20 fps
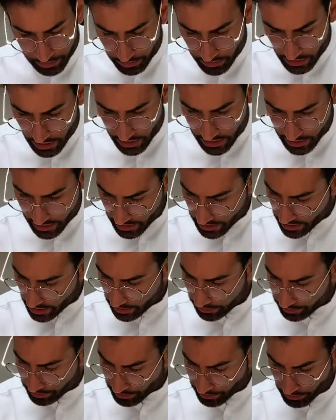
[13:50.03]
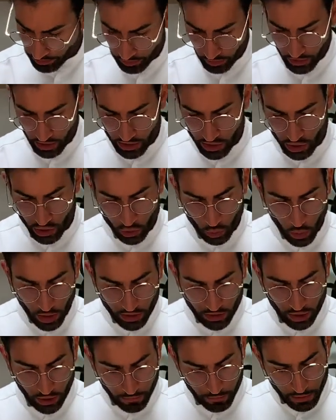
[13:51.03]
This is
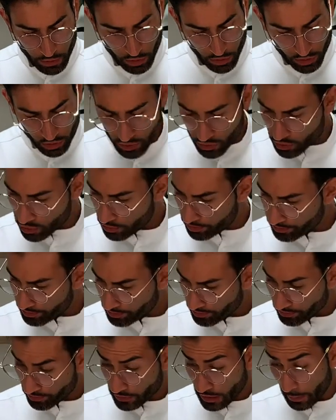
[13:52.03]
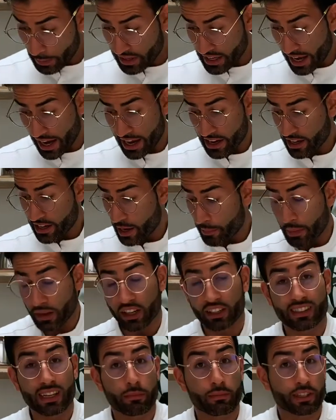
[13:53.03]
quite tough between those two. I mean, they ended up at the
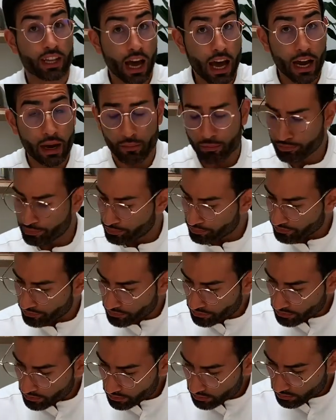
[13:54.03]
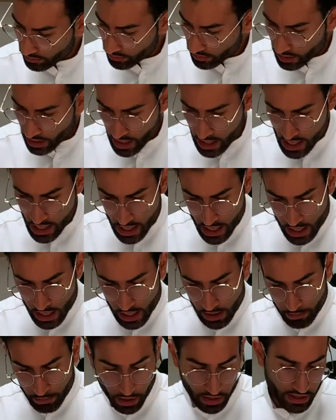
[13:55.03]
same time,
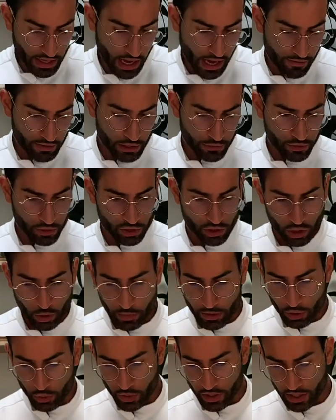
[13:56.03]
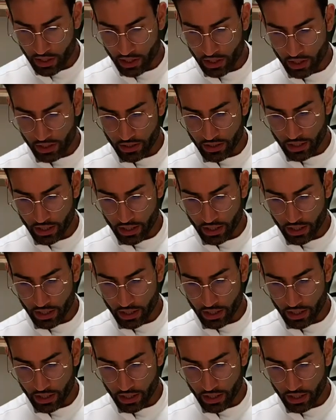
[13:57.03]
but they have different geometry and